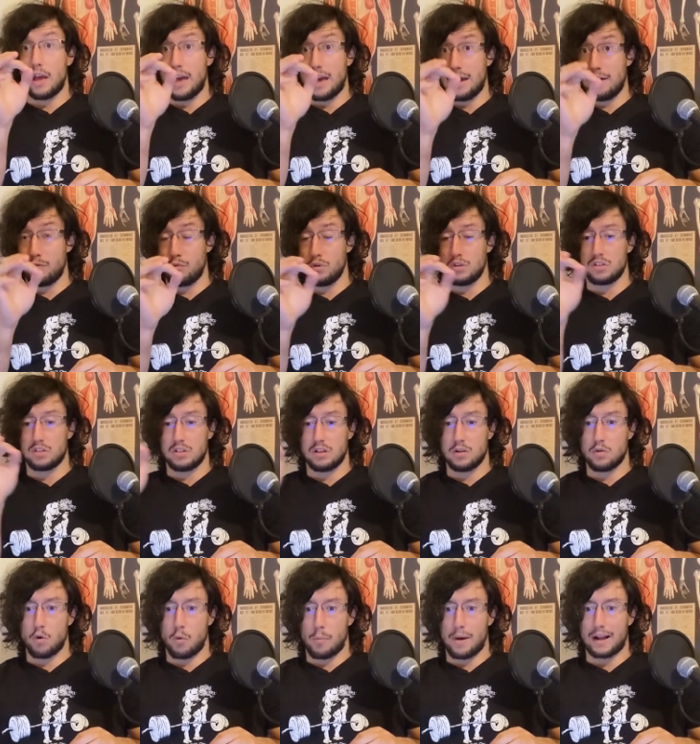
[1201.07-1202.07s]
every
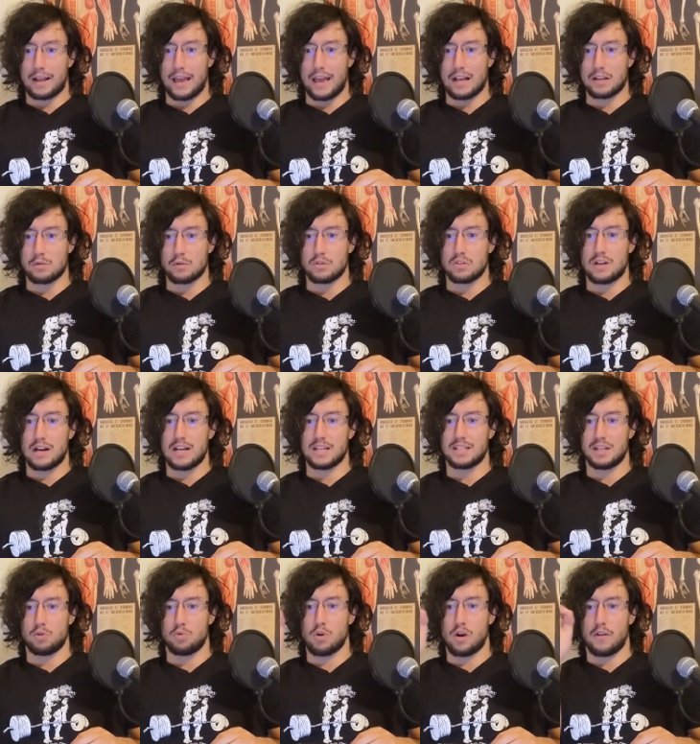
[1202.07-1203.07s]
single back exercise
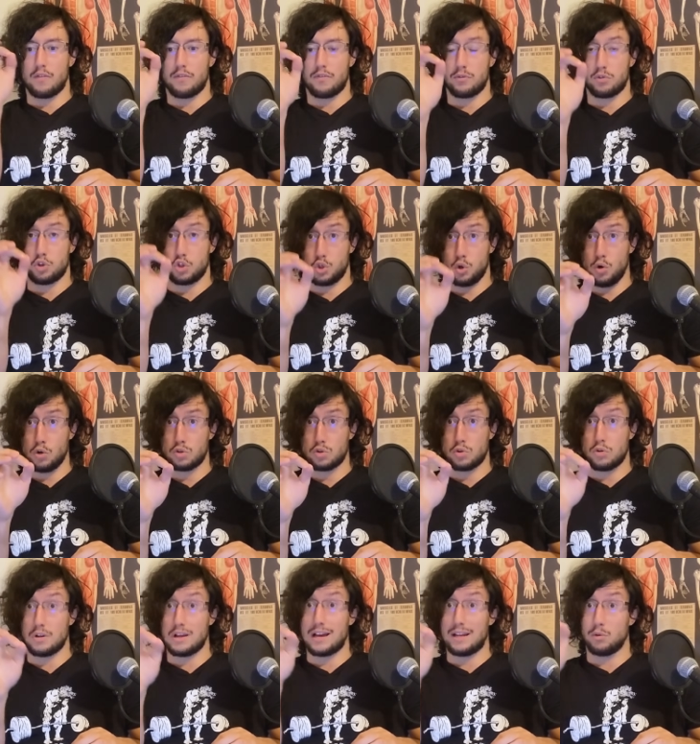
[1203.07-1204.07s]
that you have
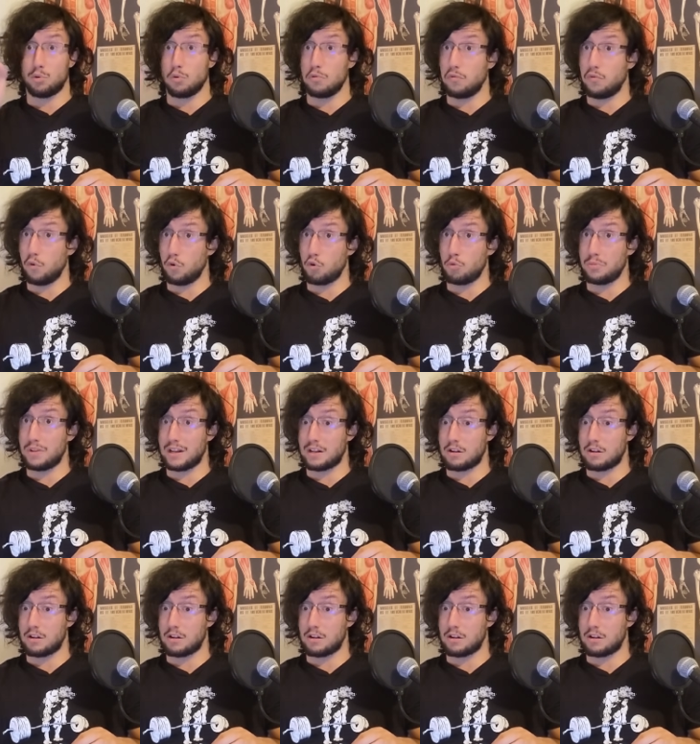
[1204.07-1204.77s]
chosen and the volume